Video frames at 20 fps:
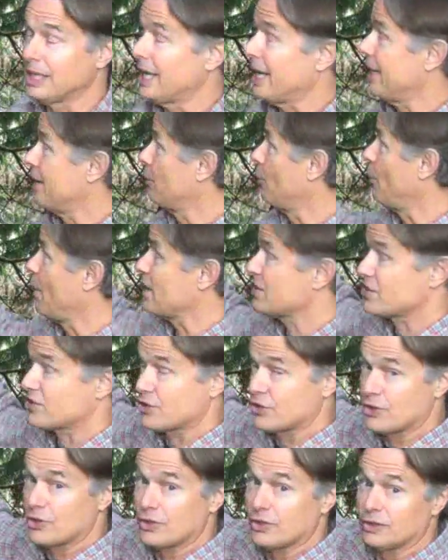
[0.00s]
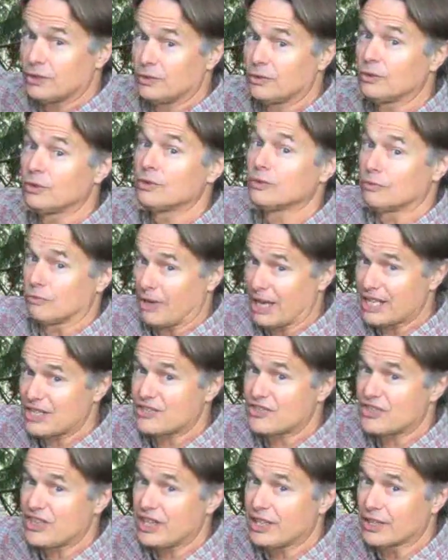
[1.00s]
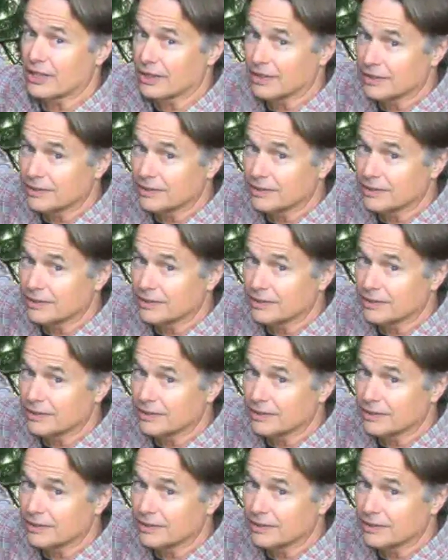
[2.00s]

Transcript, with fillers: and western red cedar.